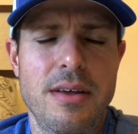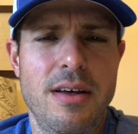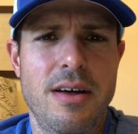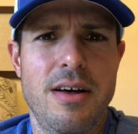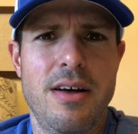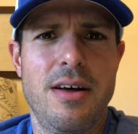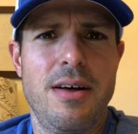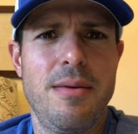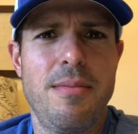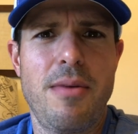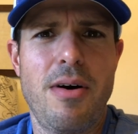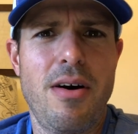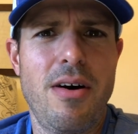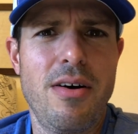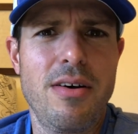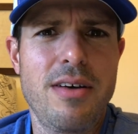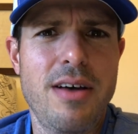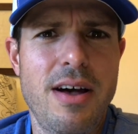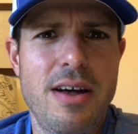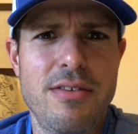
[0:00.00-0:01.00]

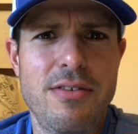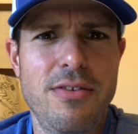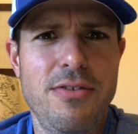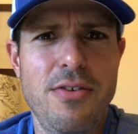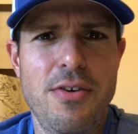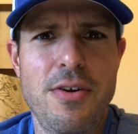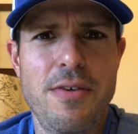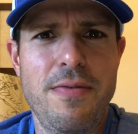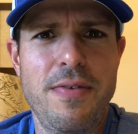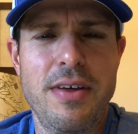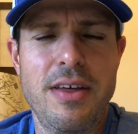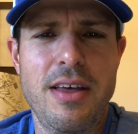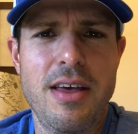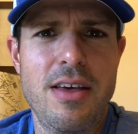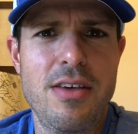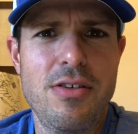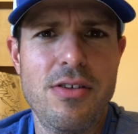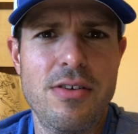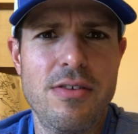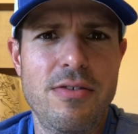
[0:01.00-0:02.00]
all kinds of
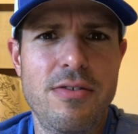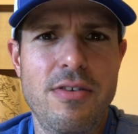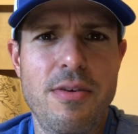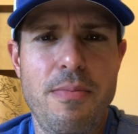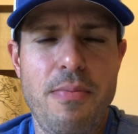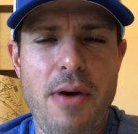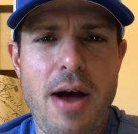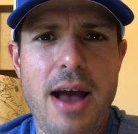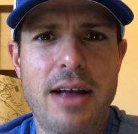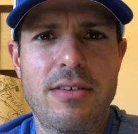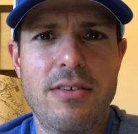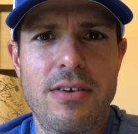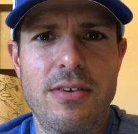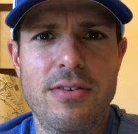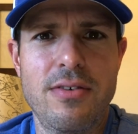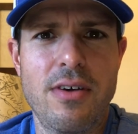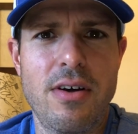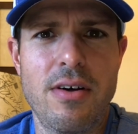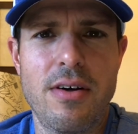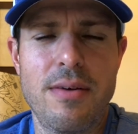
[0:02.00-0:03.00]
certifications to
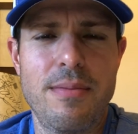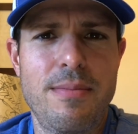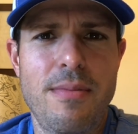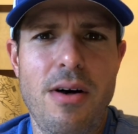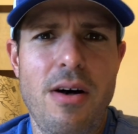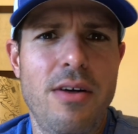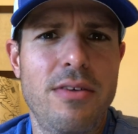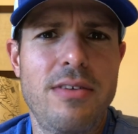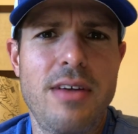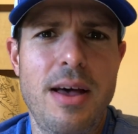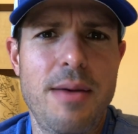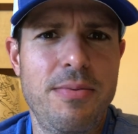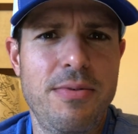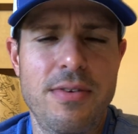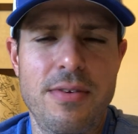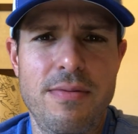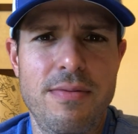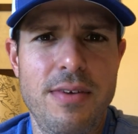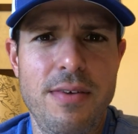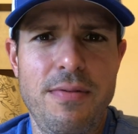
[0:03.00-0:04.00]
practice all types
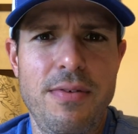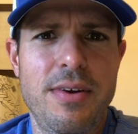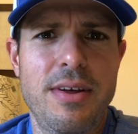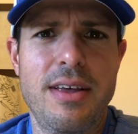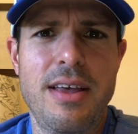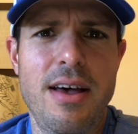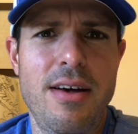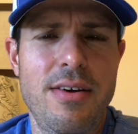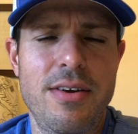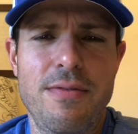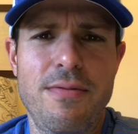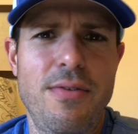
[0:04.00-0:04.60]
of different accounting,